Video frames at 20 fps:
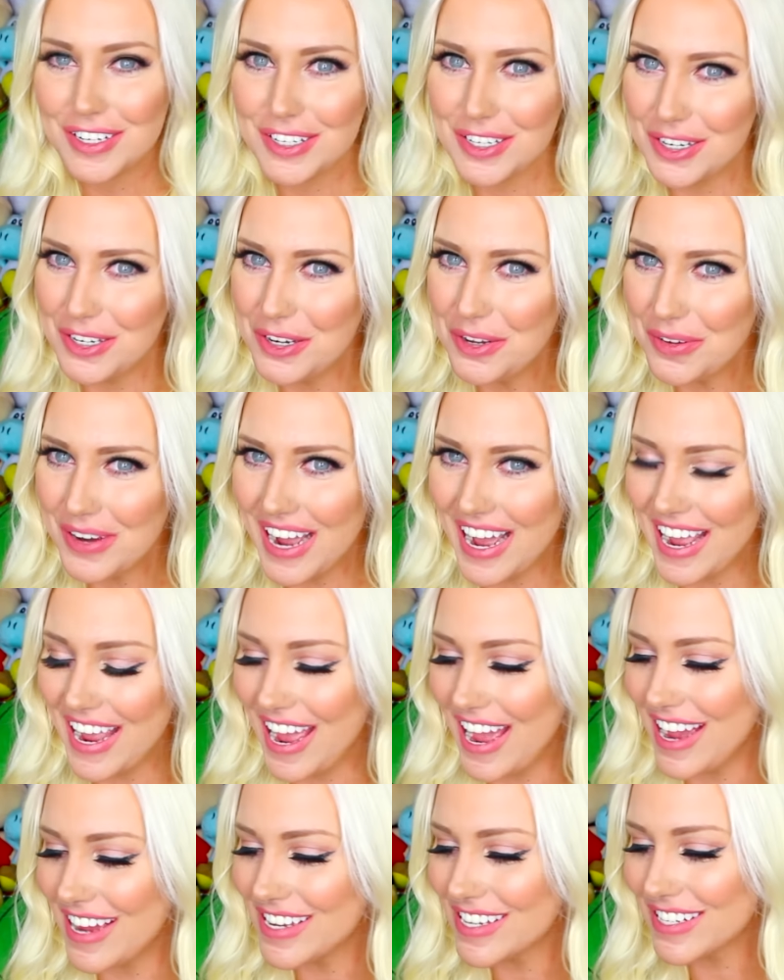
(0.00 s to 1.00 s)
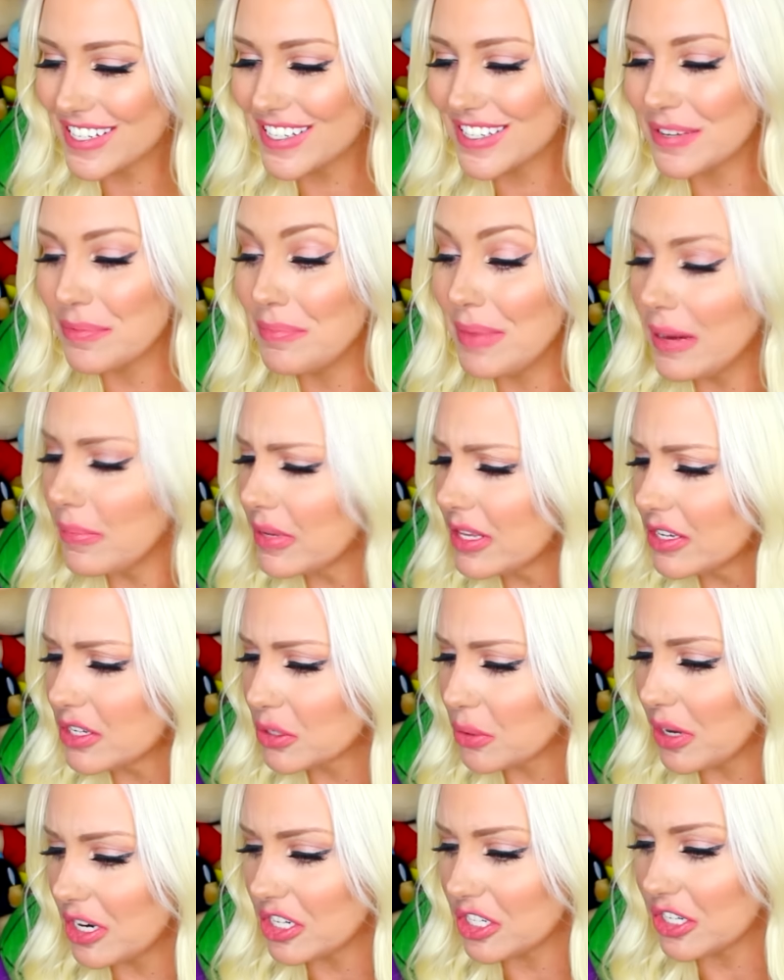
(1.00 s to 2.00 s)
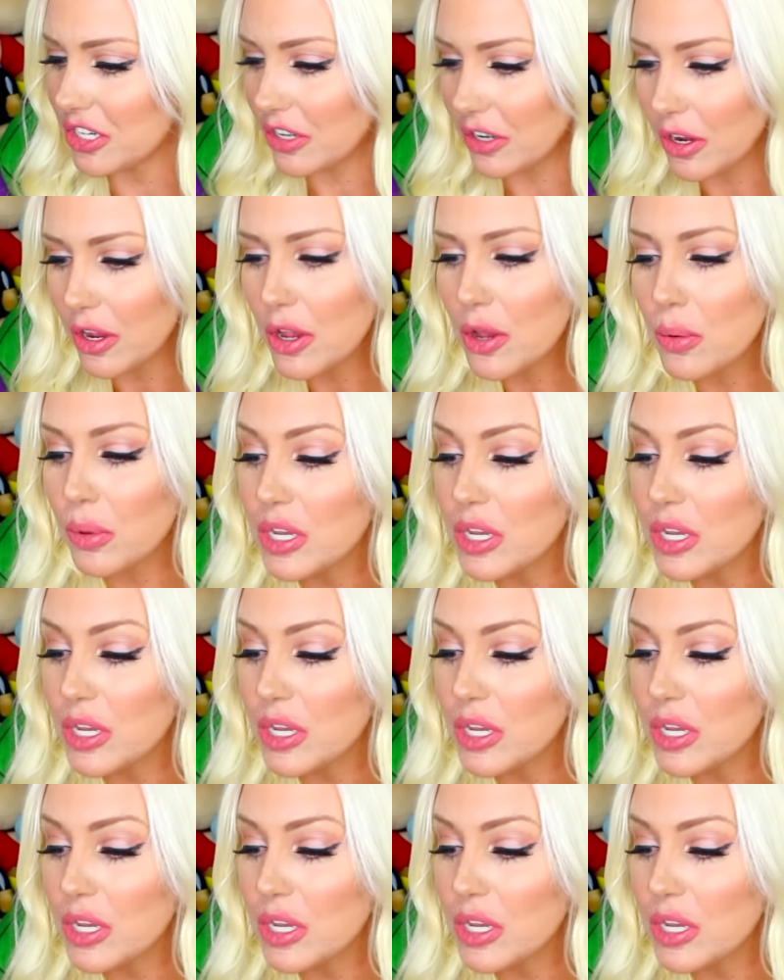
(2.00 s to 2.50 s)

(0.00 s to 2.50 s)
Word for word: DeNewGuy asks, maybe this question,